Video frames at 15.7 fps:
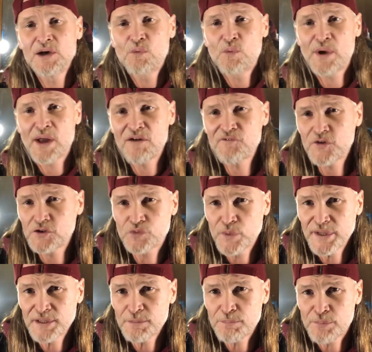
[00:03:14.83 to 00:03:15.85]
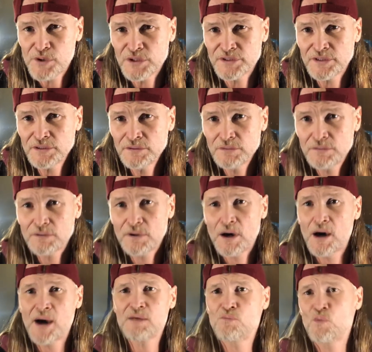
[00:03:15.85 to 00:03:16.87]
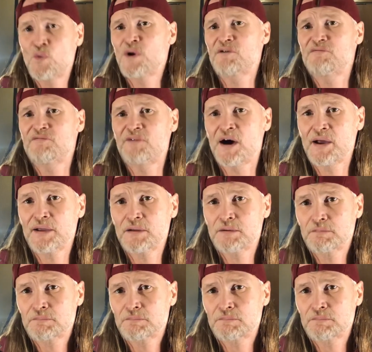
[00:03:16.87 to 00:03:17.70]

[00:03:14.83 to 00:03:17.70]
when I first went to prison, I didn't want to fight.